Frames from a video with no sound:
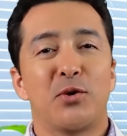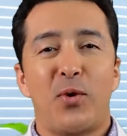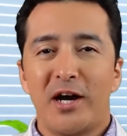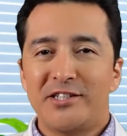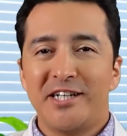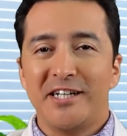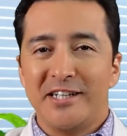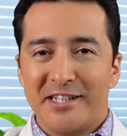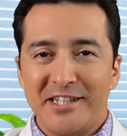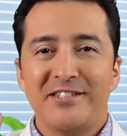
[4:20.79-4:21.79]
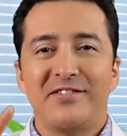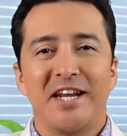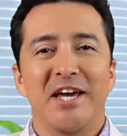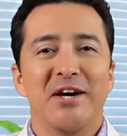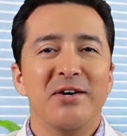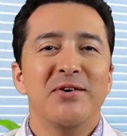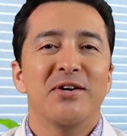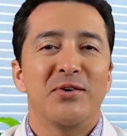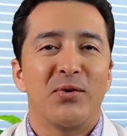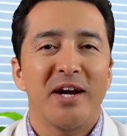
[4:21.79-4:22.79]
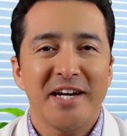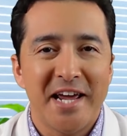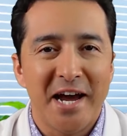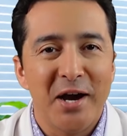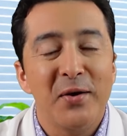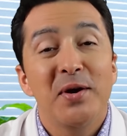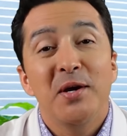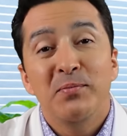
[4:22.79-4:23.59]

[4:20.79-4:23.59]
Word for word: are watching this video right now